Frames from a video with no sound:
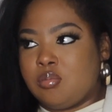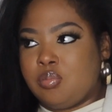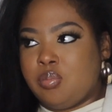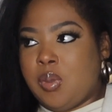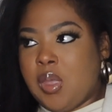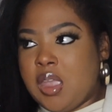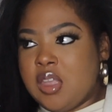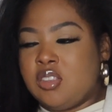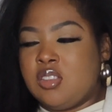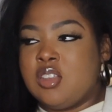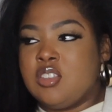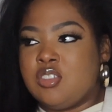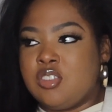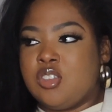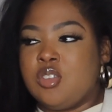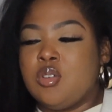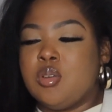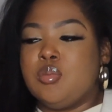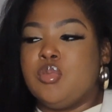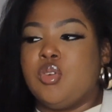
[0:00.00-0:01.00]
pay attention
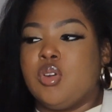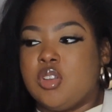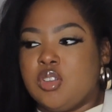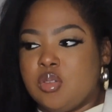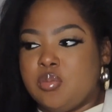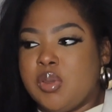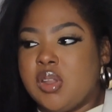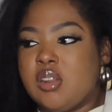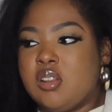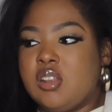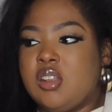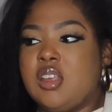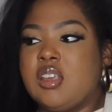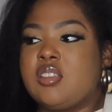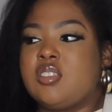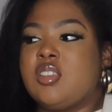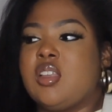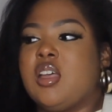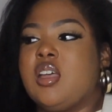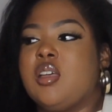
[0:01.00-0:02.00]
to it more and do better the
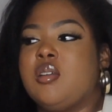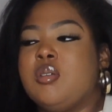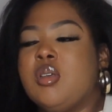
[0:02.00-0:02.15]
next time.